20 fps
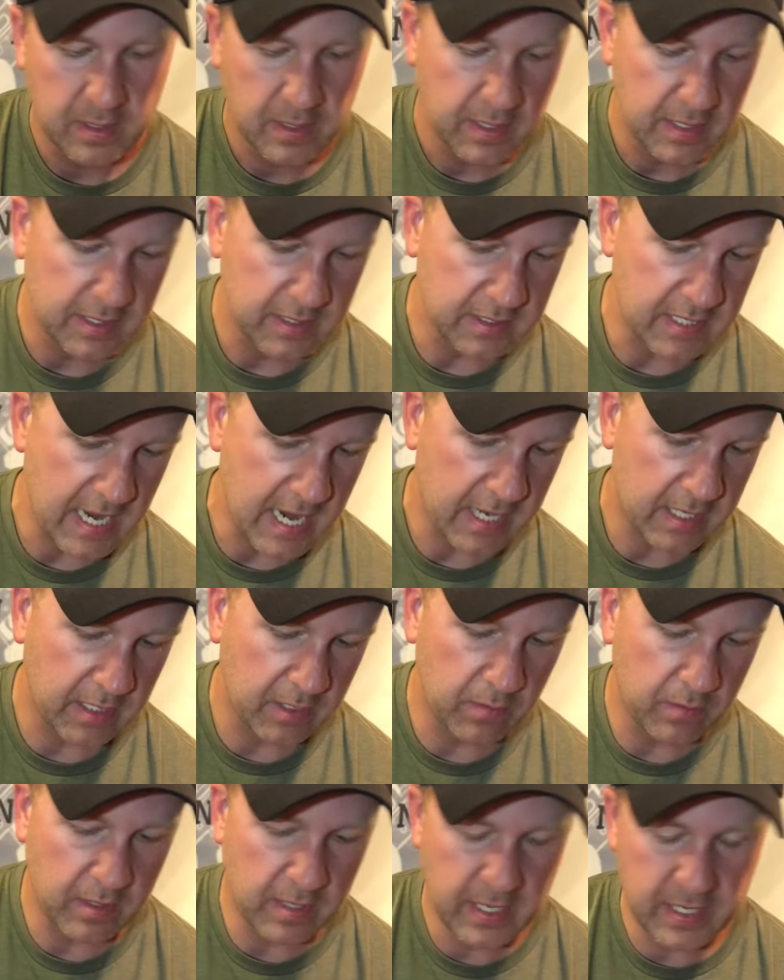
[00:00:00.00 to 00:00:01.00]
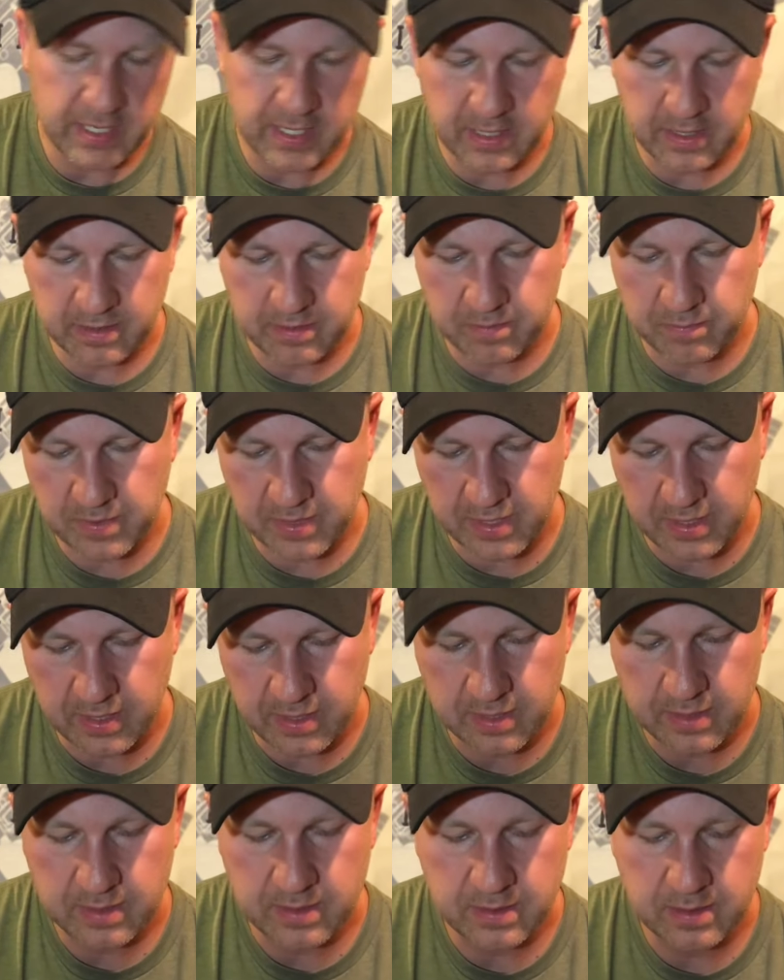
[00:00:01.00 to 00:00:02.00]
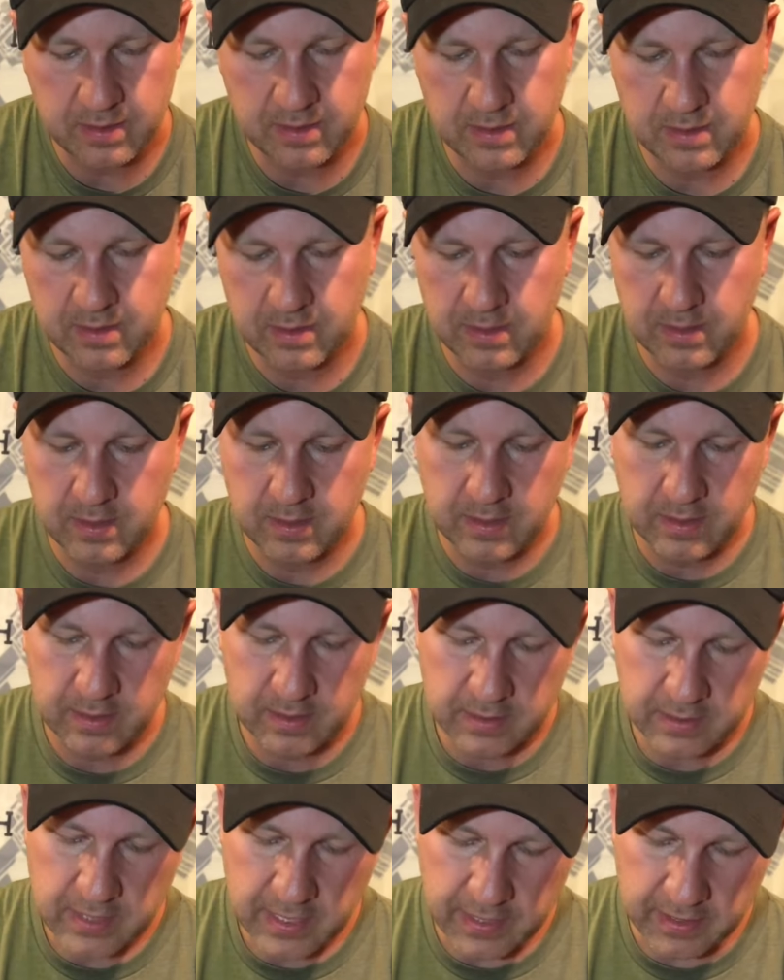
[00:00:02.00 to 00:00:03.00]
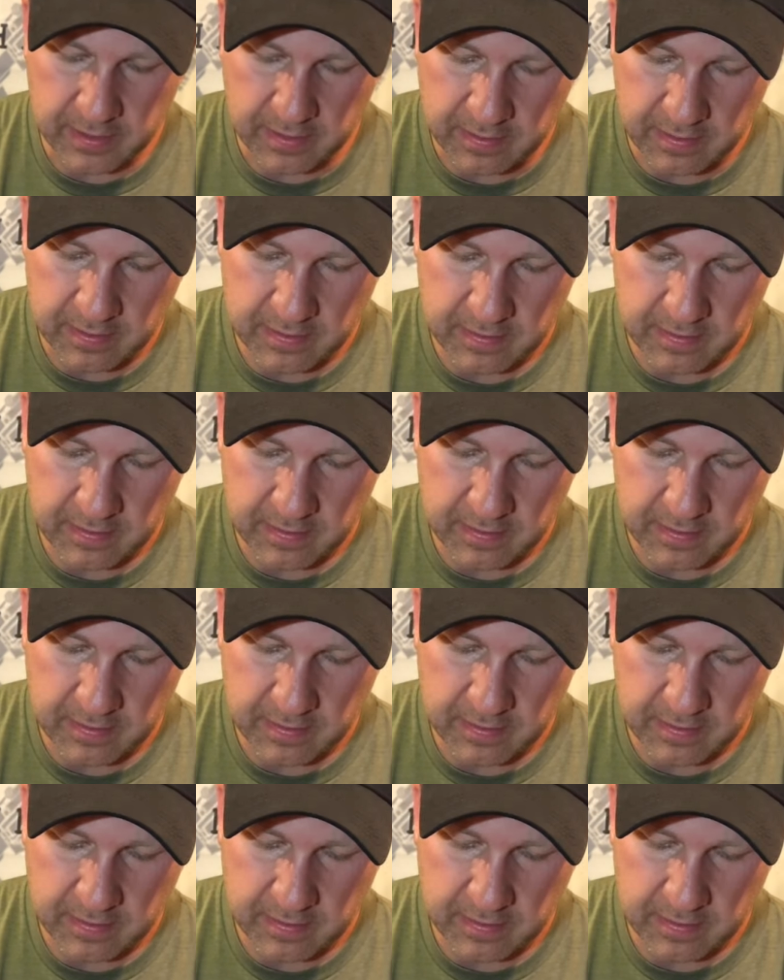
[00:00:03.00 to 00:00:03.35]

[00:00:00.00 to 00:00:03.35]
exactly where I need it to be tightened.